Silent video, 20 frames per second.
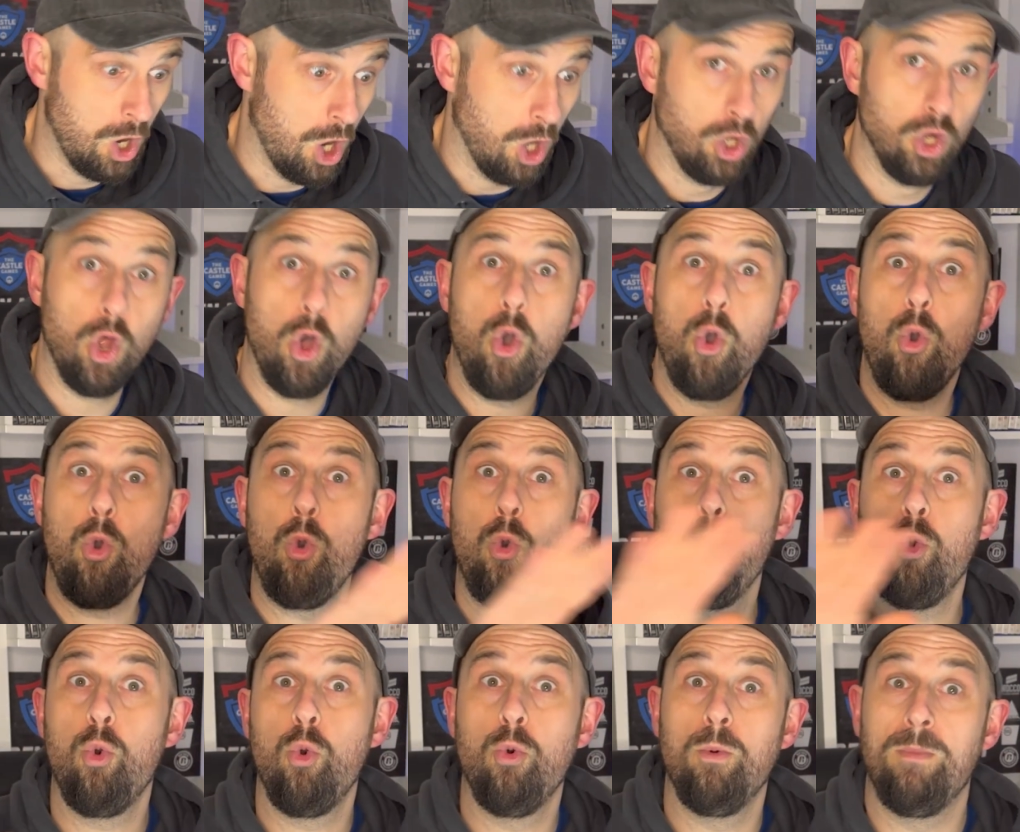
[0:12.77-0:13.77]

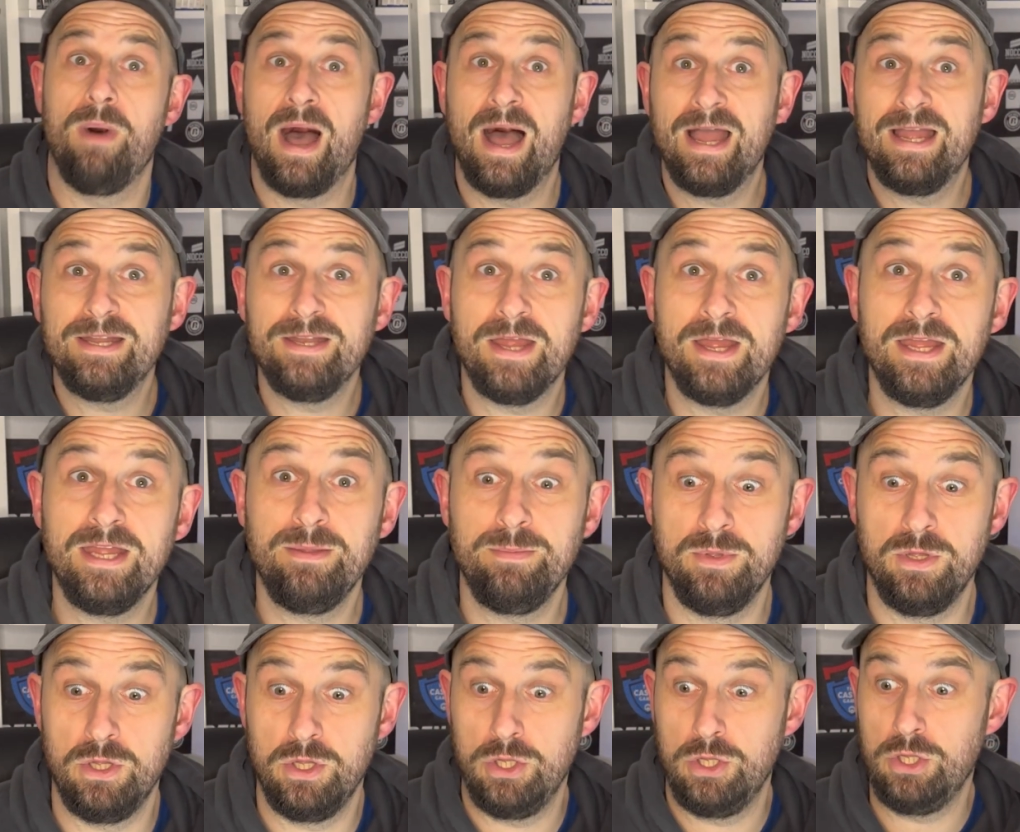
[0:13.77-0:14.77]
Hello, my name
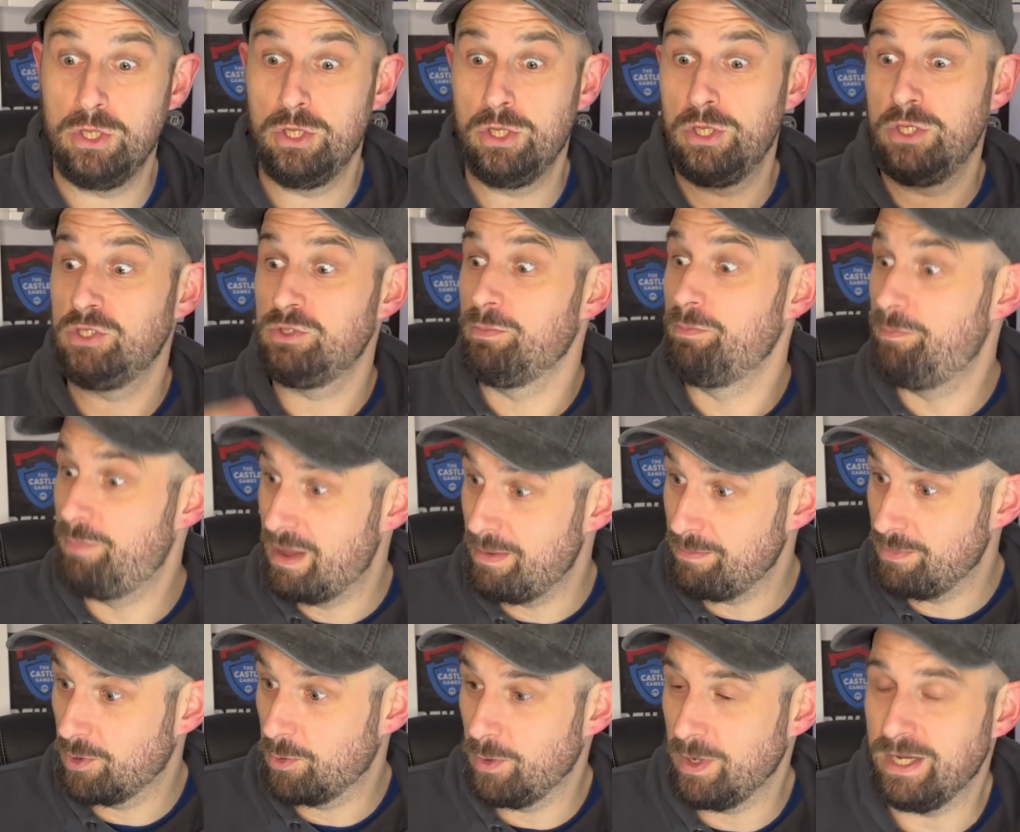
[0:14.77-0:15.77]
is Ben
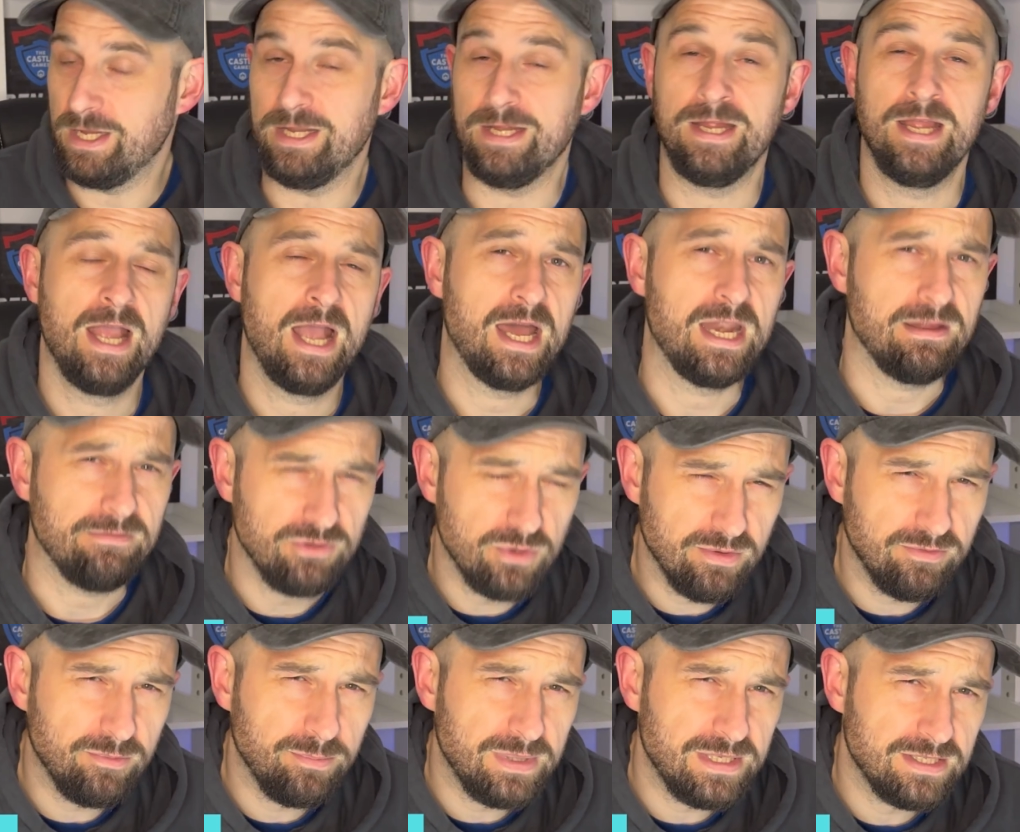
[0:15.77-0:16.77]
McQueeney, and if you
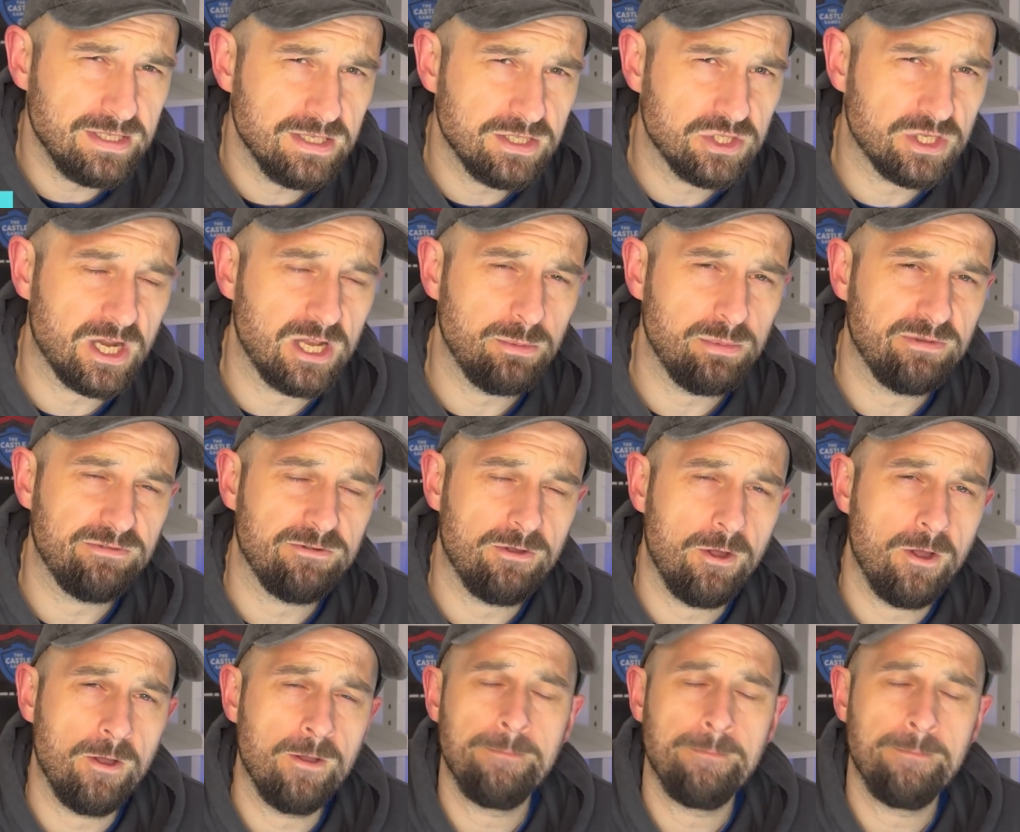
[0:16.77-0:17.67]
haven't been to this channel before,